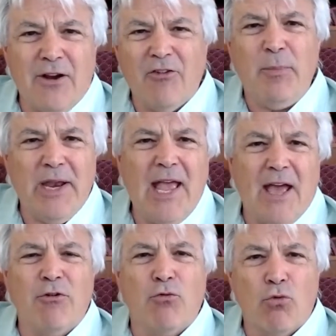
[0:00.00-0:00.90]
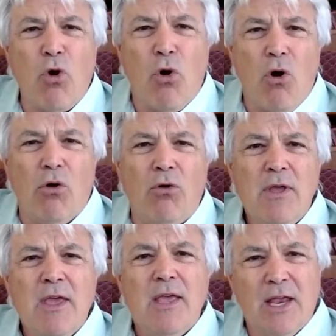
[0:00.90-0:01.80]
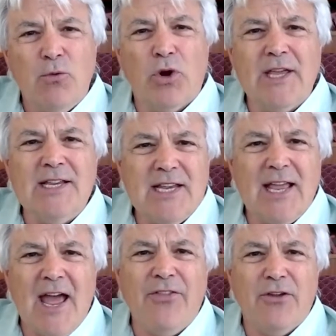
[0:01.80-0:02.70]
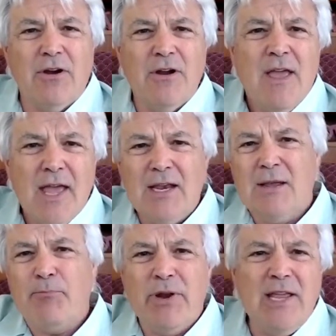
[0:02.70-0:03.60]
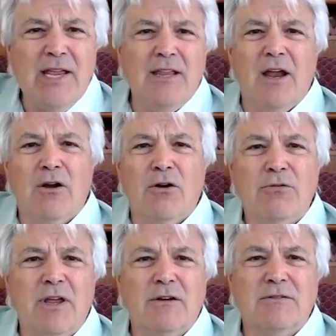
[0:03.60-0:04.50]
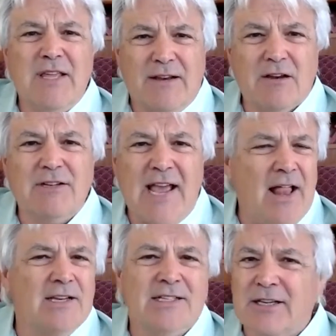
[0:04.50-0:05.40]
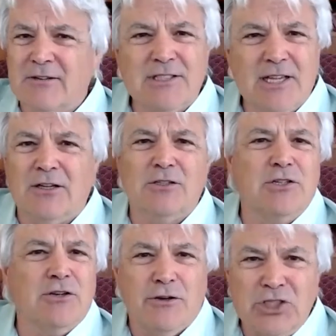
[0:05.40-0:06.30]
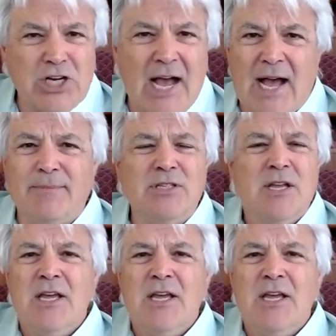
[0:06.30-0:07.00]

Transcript: Everybody had a role in working together and bringing their their their talents and their skills or their jobs